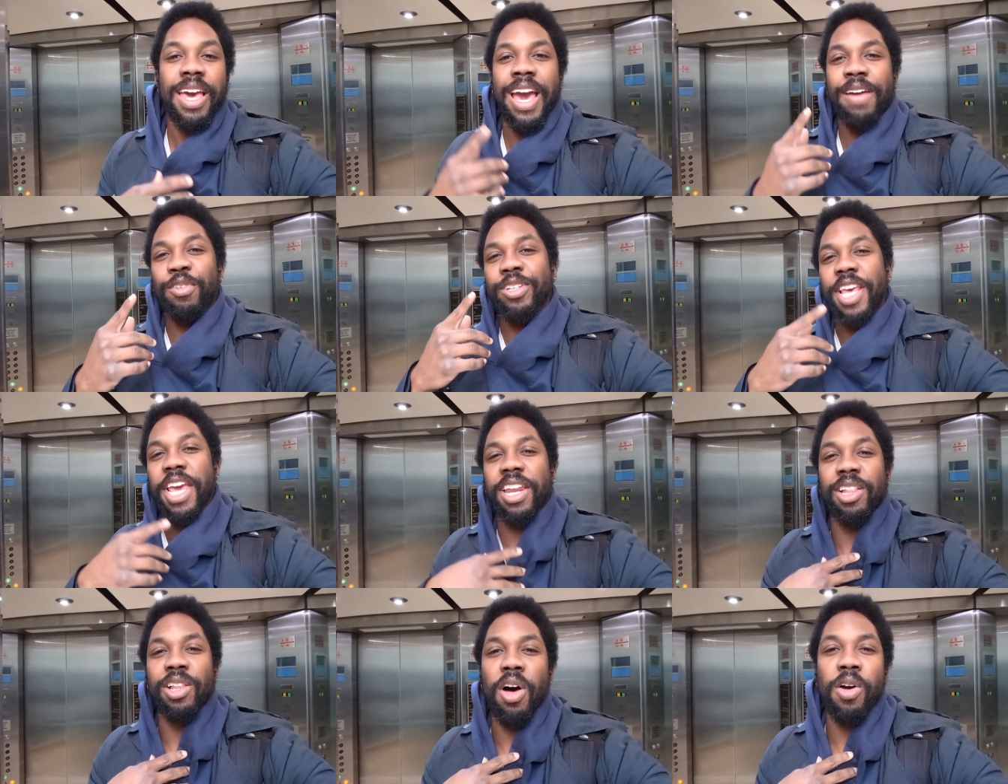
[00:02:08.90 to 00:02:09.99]
After
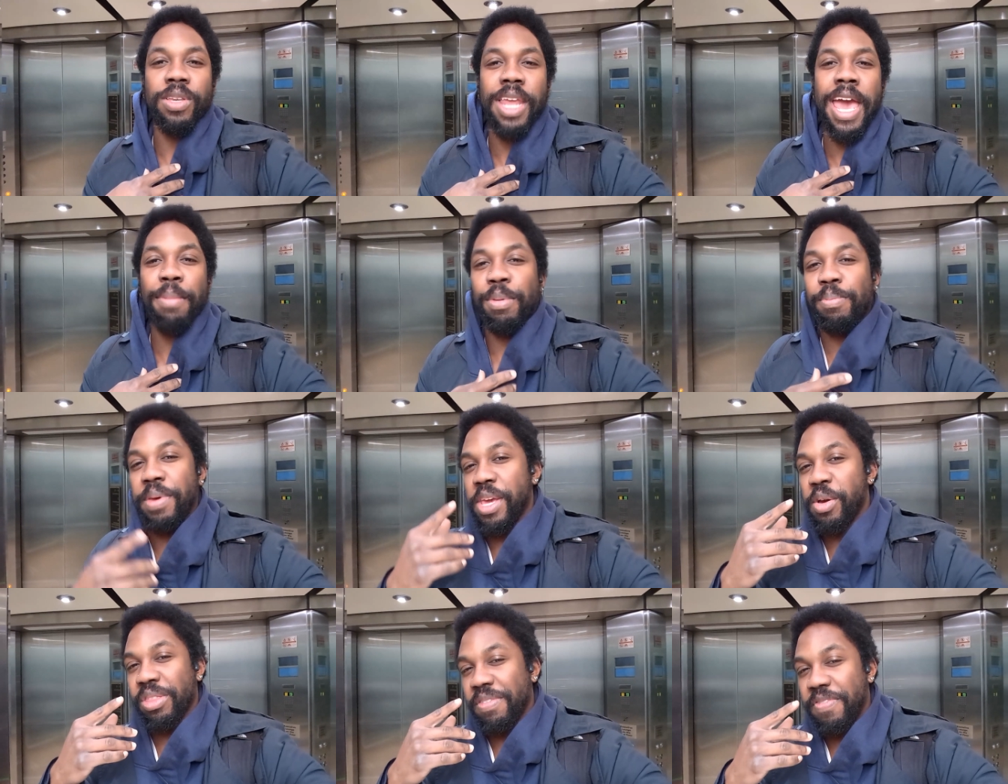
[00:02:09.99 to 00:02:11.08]
taking a long nap and
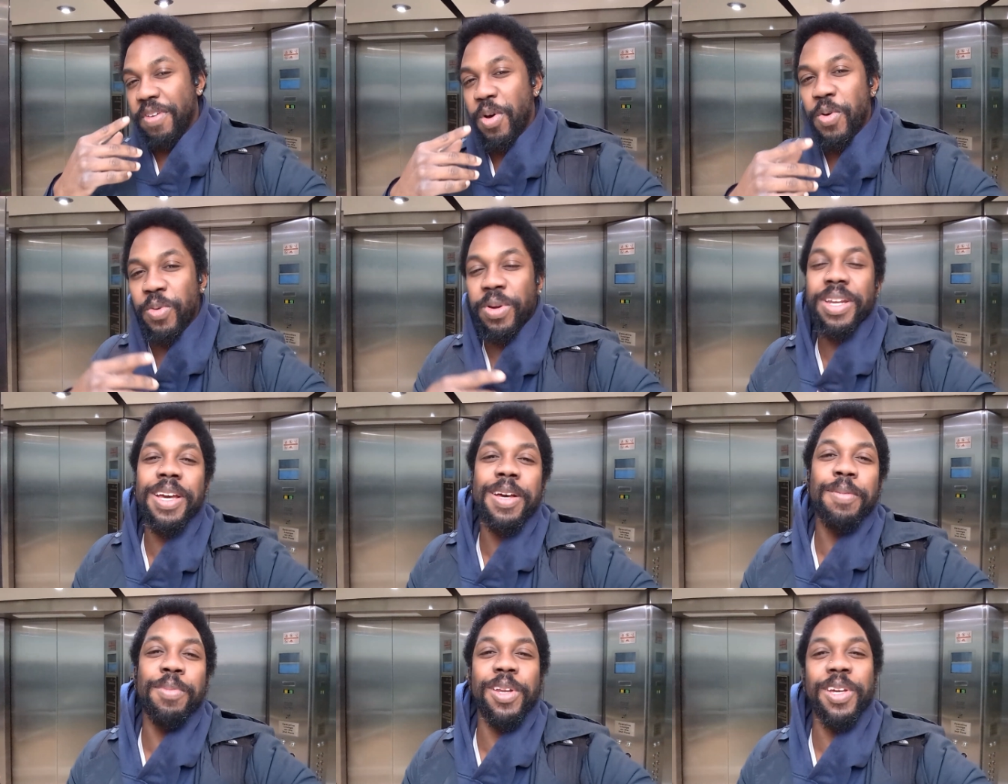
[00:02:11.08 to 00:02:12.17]
being on the phone,
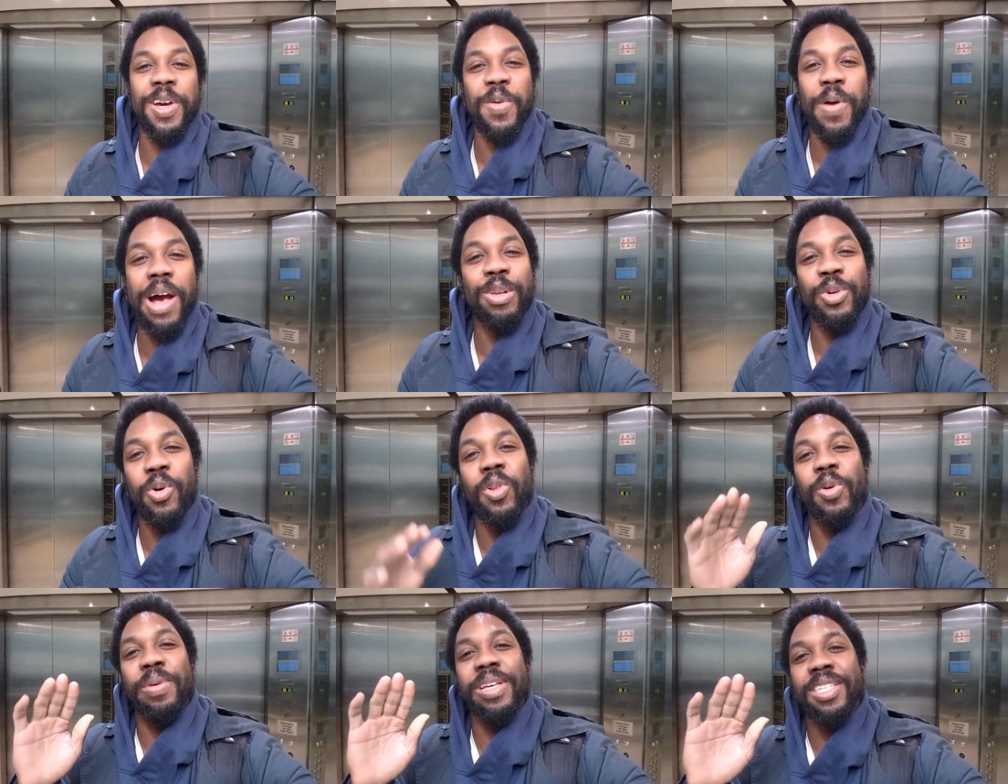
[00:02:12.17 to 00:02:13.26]
I'm gonna go out, do a
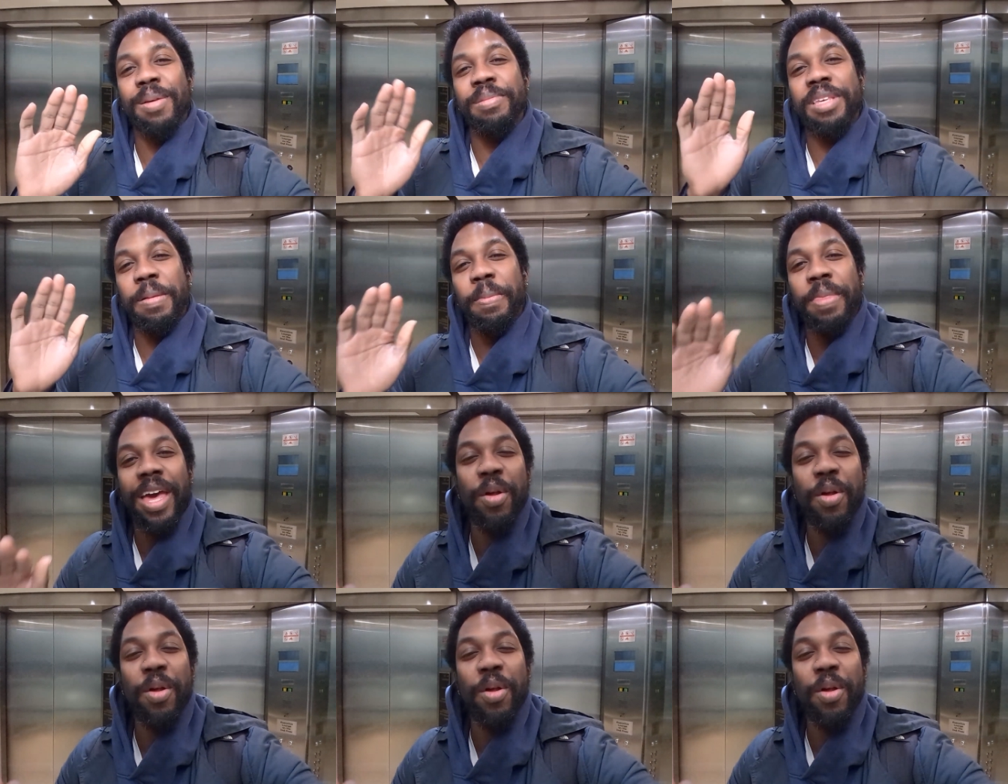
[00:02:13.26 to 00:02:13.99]
little bit something, some.